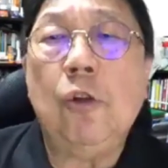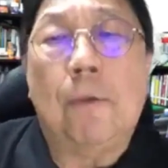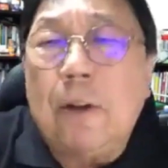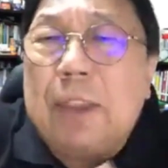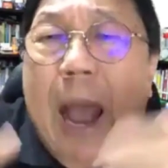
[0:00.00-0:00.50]

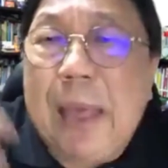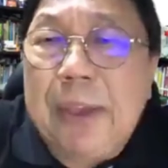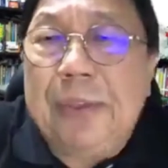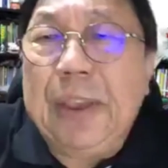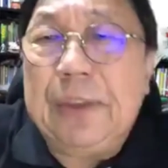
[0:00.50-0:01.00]
Of course, there are other
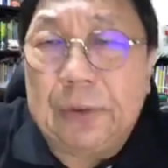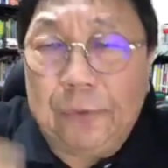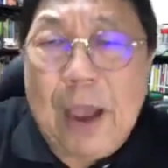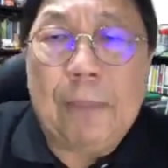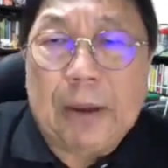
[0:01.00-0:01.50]
things as
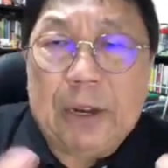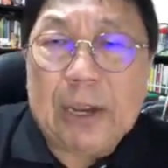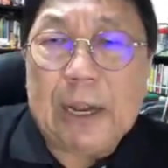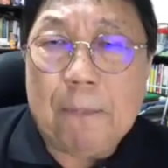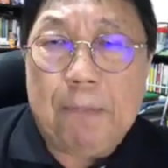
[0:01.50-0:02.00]
well, but these
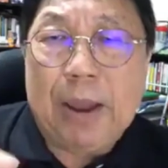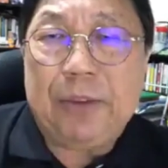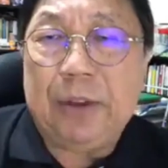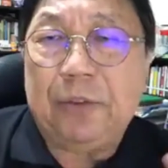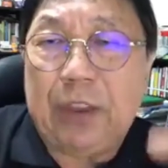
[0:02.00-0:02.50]
are the
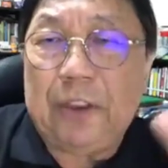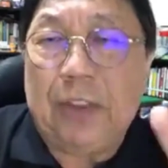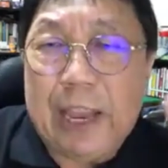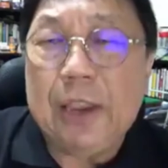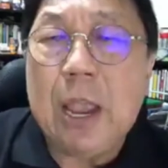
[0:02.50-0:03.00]
basic 6
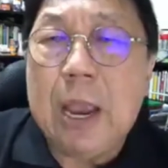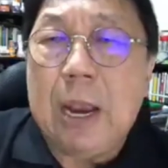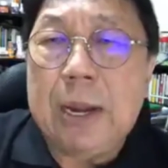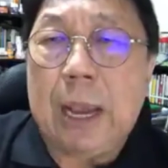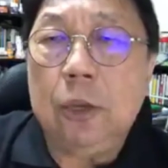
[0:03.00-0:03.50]
things
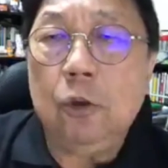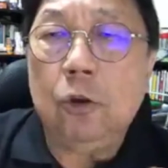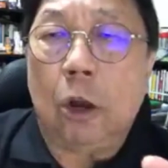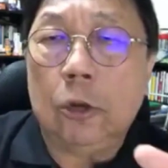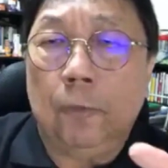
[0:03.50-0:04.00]
that you
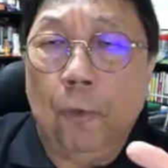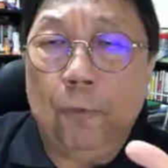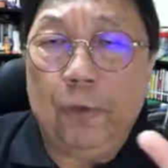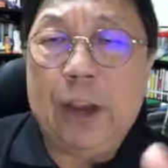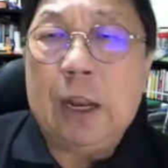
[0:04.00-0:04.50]
got to
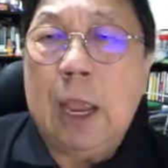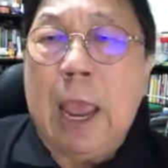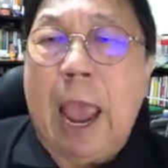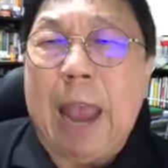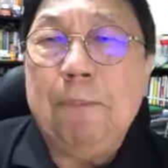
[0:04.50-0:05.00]
fulfill
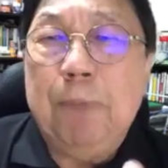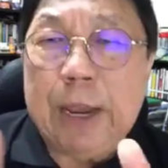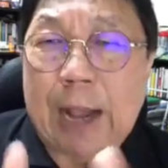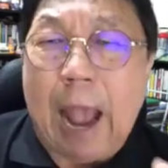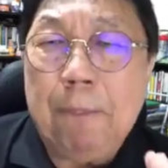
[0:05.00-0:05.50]
and
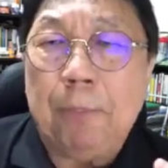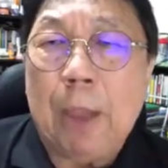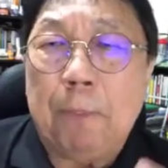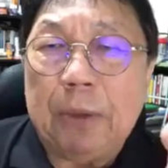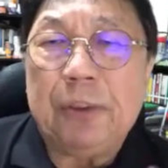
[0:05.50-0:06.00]
become a
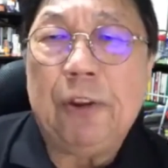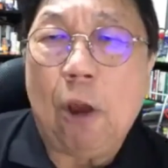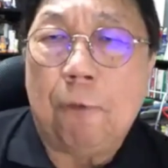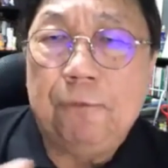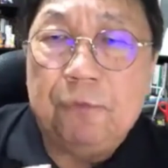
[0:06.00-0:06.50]
person
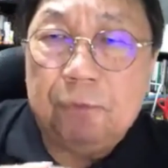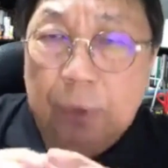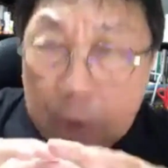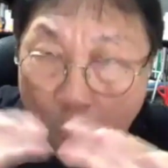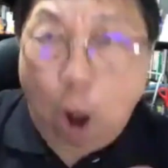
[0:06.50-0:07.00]
of
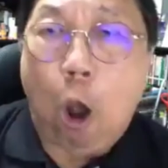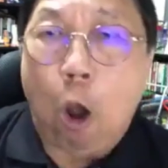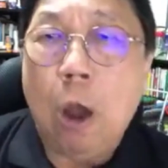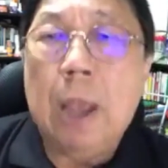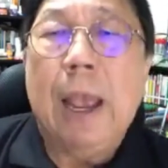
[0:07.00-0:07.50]

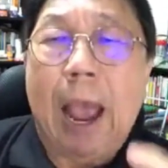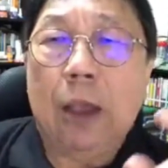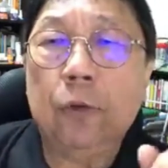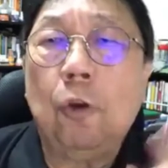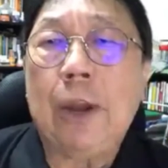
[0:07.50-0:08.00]
core
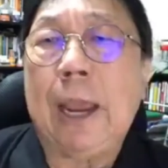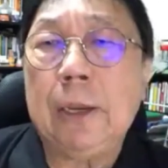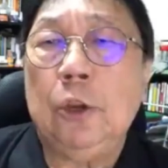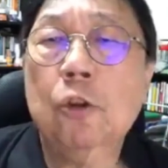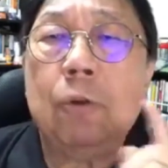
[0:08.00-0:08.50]
so that
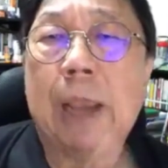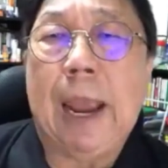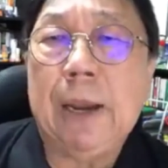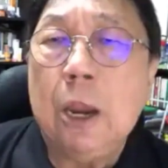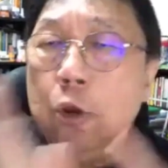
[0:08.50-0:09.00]
you
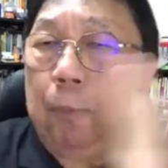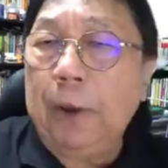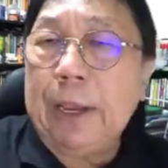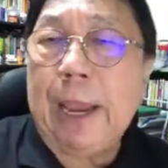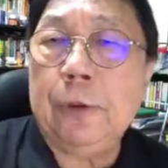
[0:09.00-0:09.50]
can
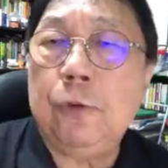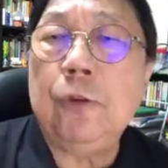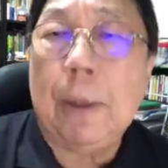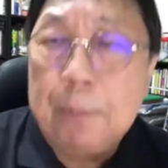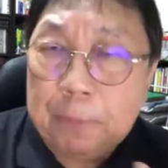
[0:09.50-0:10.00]
duplicate to
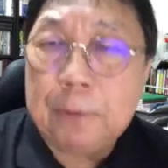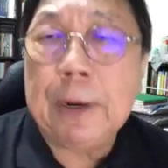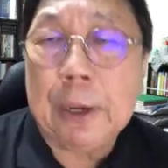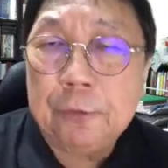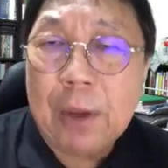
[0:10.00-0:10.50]
your people
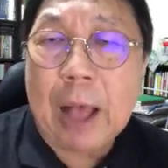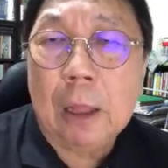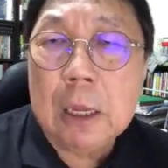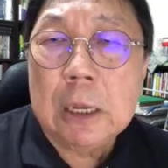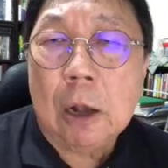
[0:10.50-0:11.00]
as well.
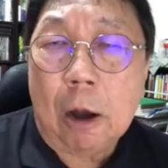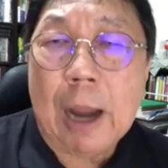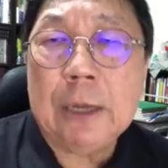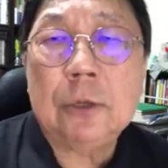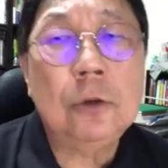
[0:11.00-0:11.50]
All
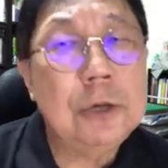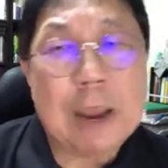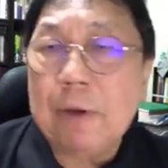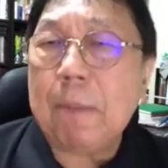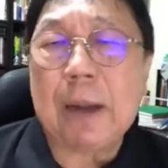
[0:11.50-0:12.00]
right, so
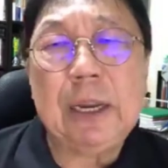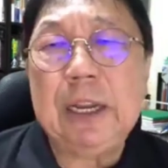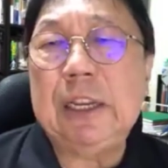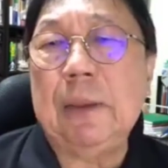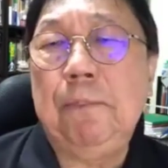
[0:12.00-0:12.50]
network
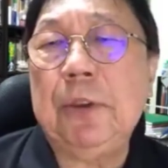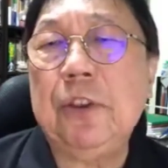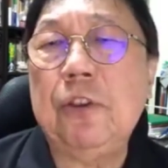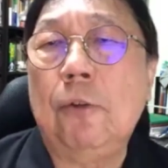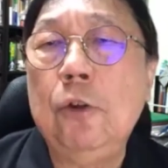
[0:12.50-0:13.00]
marketing is a
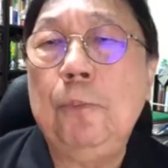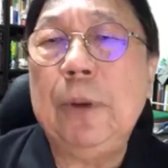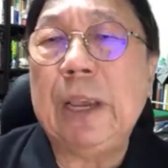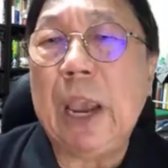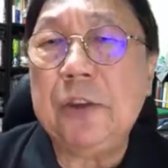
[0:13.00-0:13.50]
business of
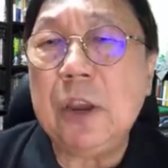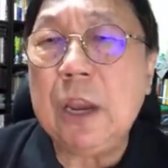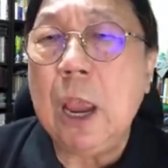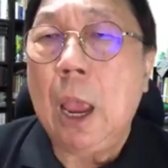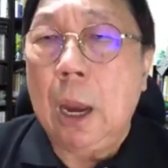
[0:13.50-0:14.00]
duplication,
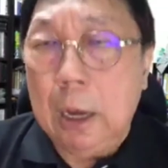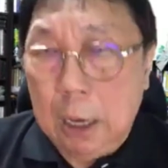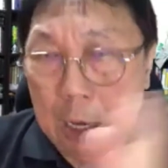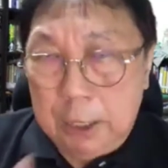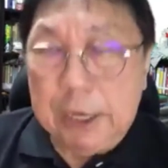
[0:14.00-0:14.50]

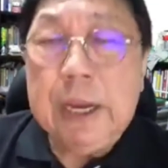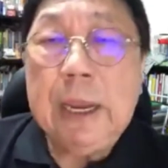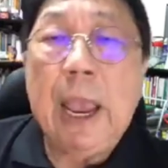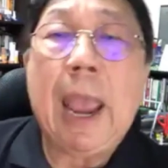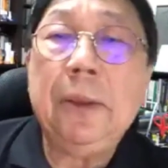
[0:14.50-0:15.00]
learning
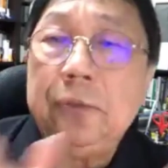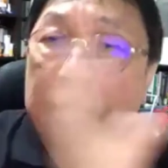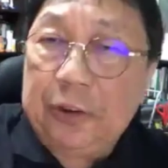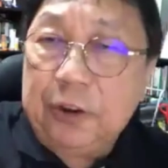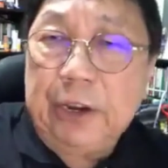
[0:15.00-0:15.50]
and
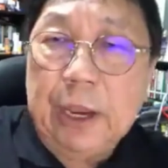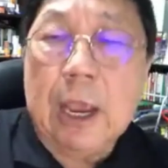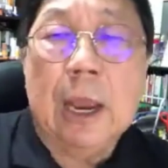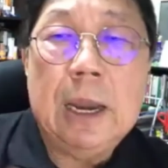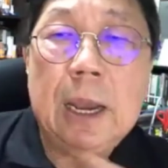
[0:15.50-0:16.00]
teaching.
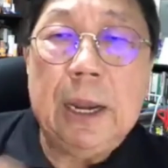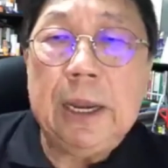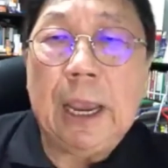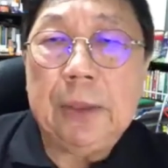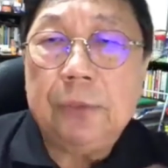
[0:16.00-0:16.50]

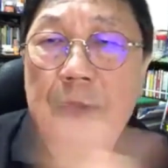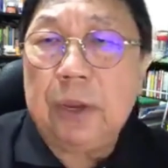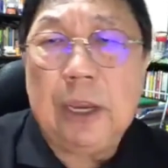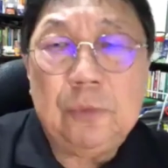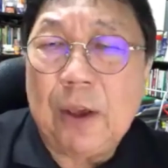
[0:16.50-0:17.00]
Learning and
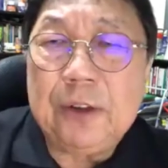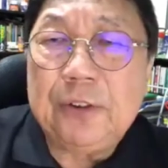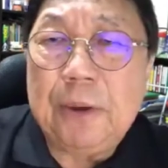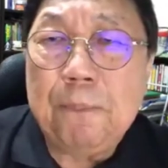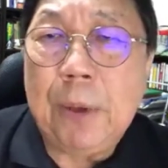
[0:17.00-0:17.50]
teaching is very
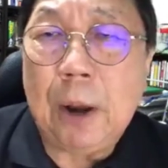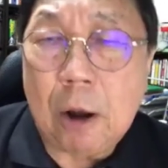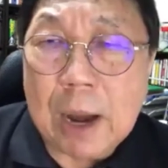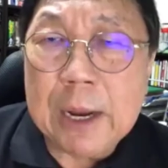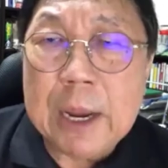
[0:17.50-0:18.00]
simple,
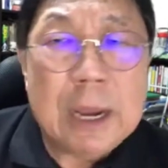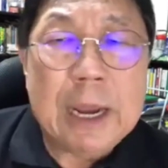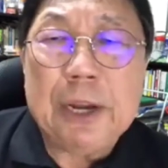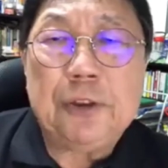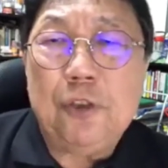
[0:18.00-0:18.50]
all right?
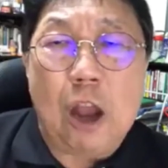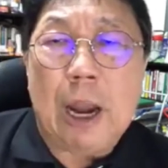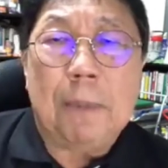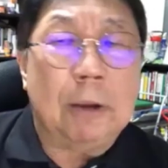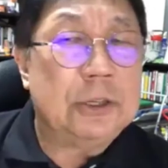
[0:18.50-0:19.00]
It is not
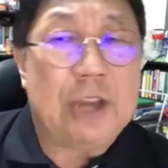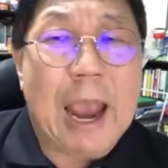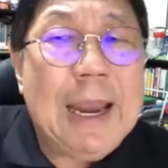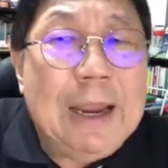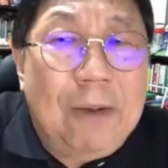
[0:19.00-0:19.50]
about
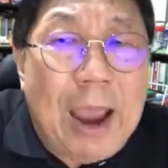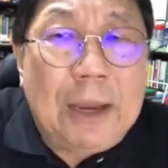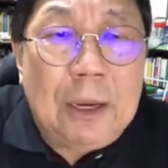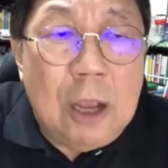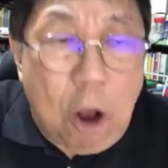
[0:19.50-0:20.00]
selling,
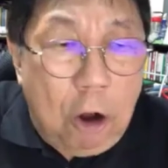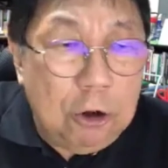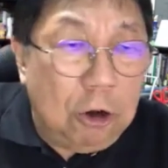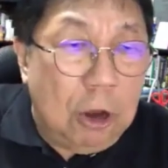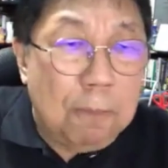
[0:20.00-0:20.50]
right?
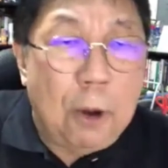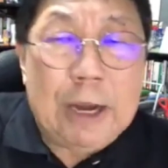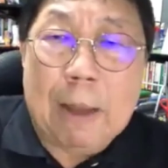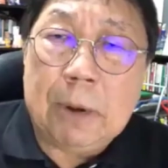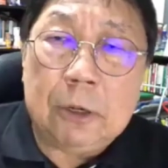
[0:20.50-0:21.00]
Although point
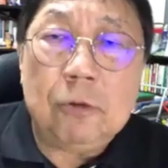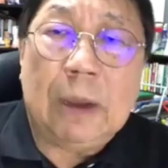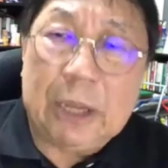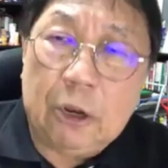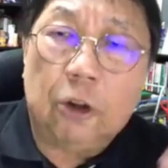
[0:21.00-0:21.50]
number 2, I
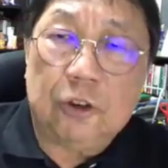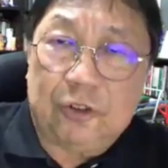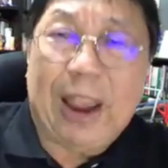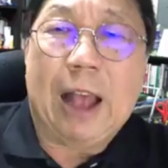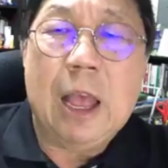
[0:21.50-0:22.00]
said you got to
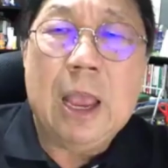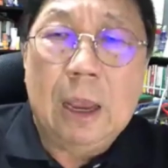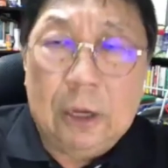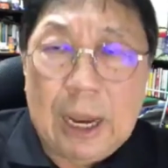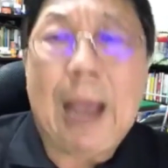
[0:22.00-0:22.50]
sell.
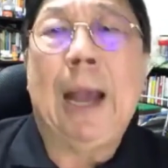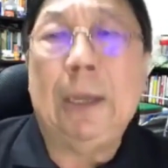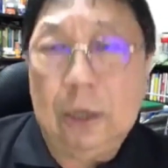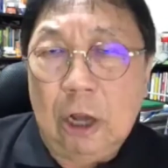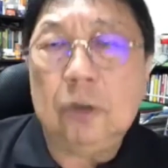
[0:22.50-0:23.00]
Yeah,
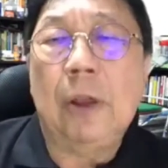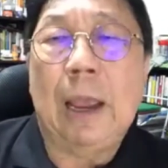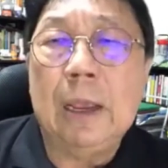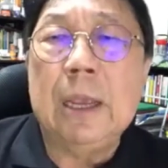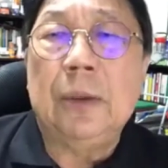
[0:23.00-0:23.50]
you got to
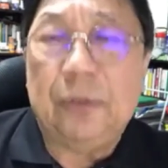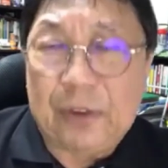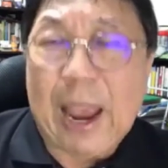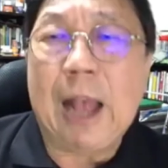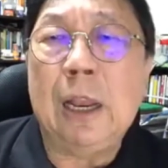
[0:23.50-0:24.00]

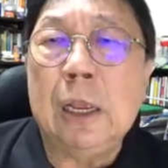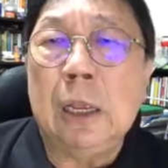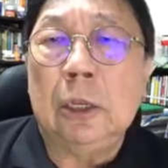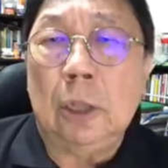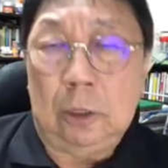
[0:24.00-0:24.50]
sell
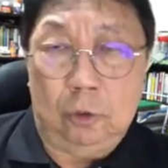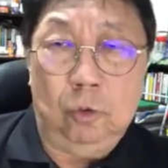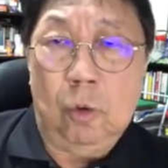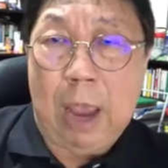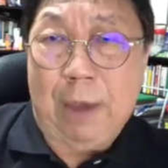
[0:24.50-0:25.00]

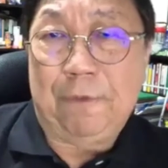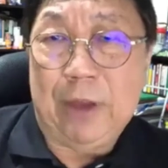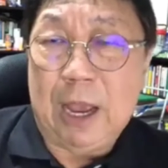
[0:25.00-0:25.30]
to have,